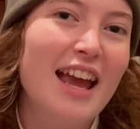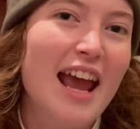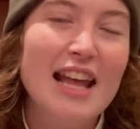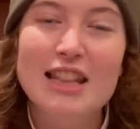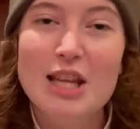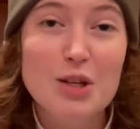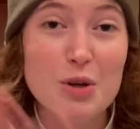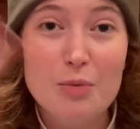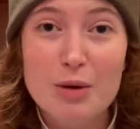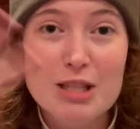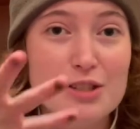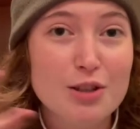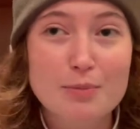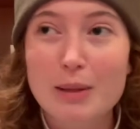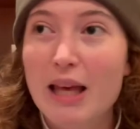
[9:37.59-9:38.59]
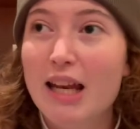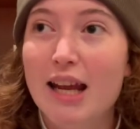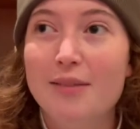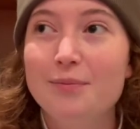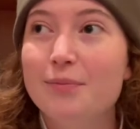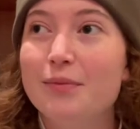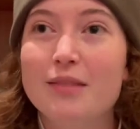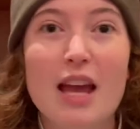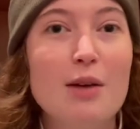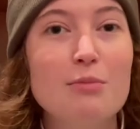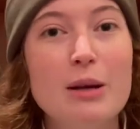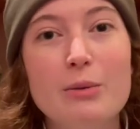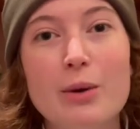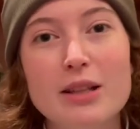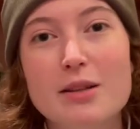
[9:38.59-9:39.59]
And we still played it and
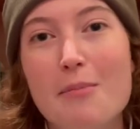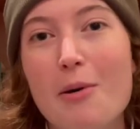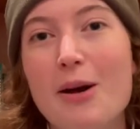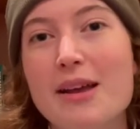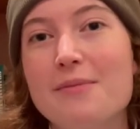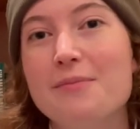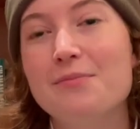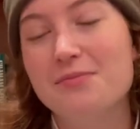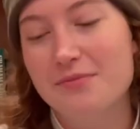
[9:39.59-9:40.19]
we won the point.